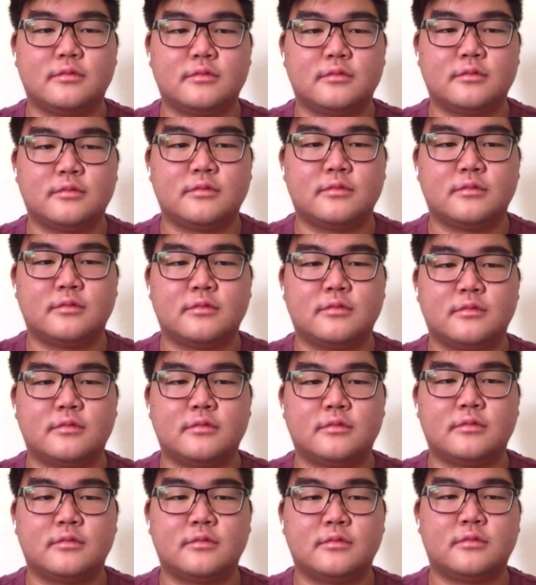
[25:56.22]

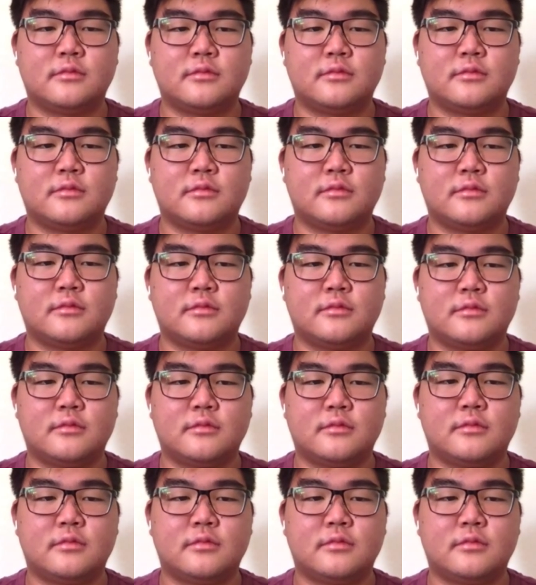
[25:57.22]

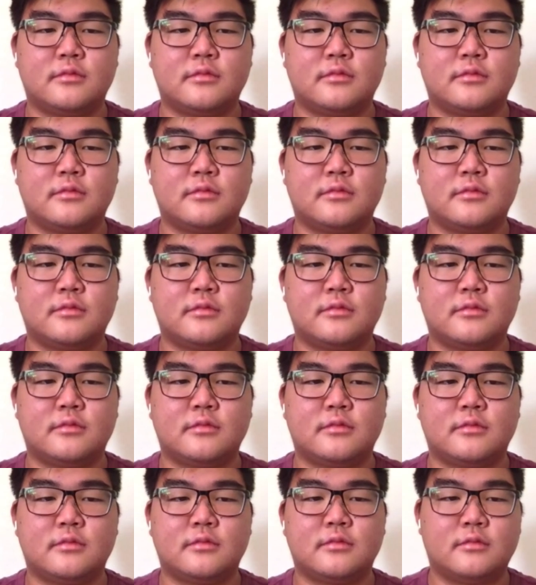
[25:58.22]

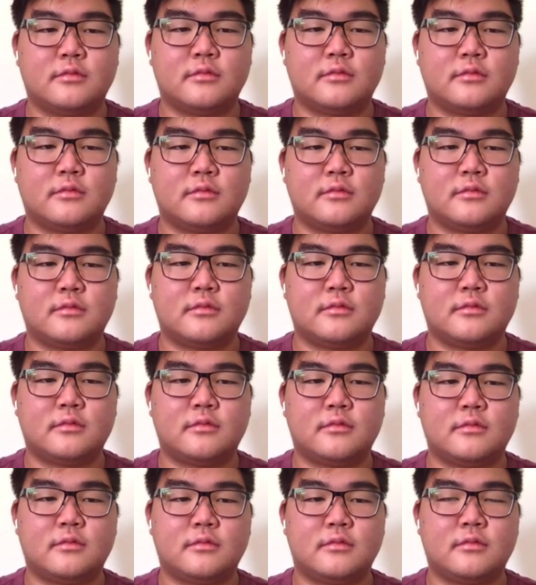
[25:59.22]

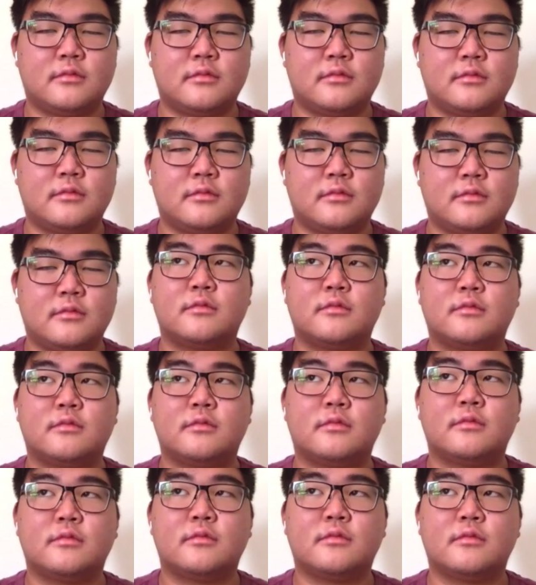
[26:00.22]

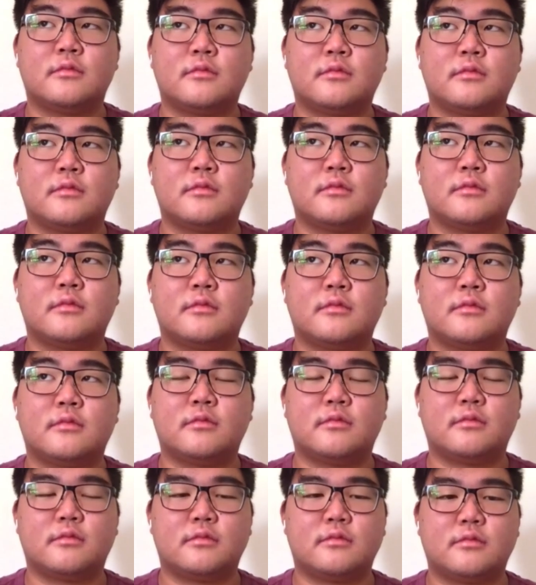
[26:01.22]

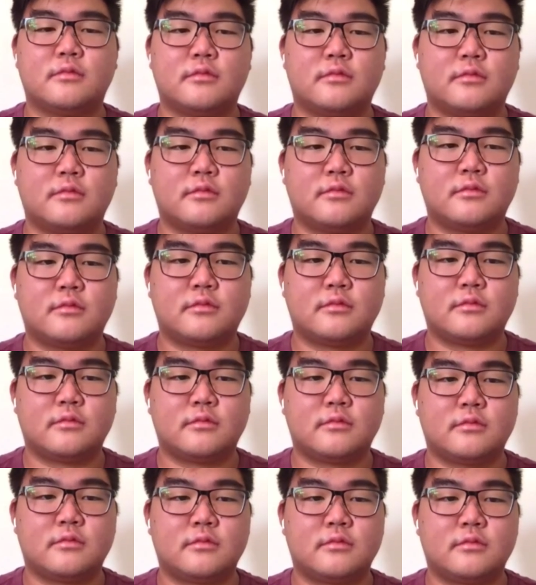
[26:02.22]

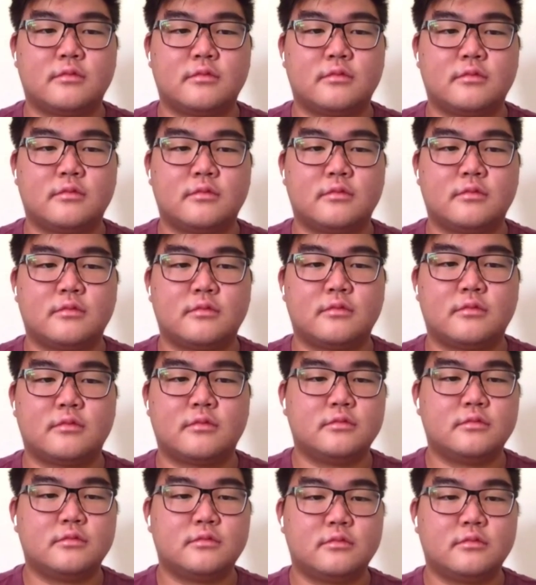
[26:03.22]
[no speech]